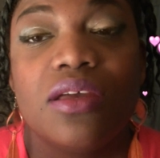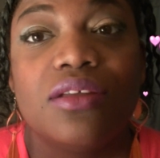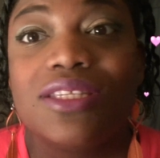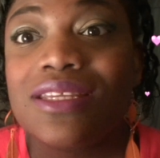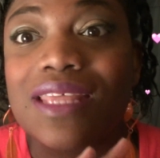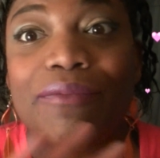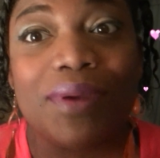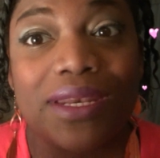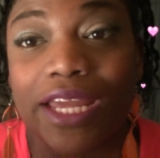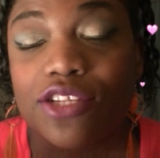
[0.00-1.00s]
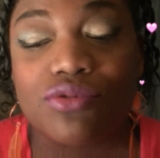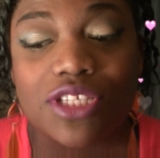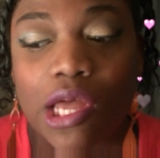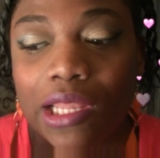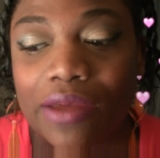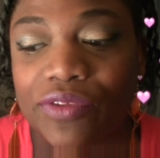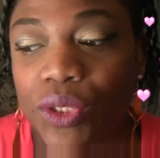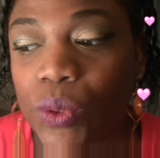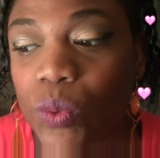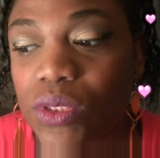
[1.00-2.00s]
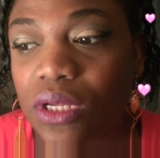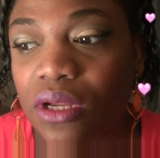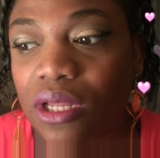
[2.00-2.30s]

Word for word: since I've been natural. That's all I've used,